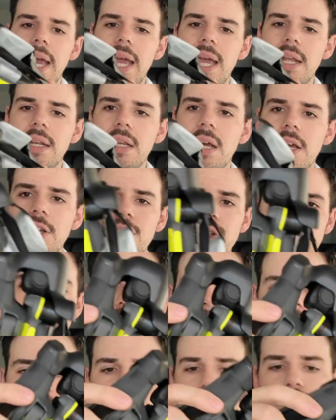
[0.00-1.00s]
And you just
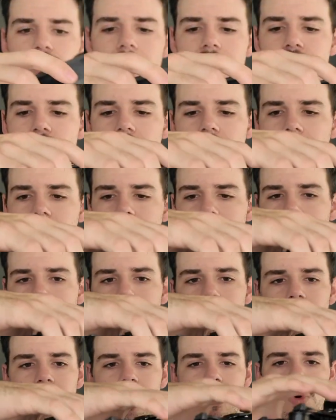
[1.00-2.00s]
have to stretch it a little
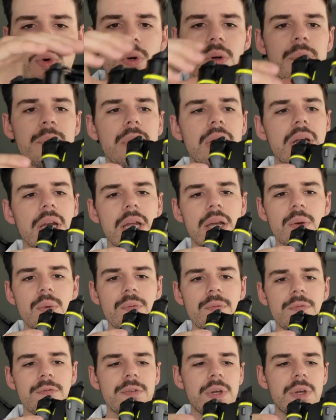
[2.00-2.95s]
bit more, but it,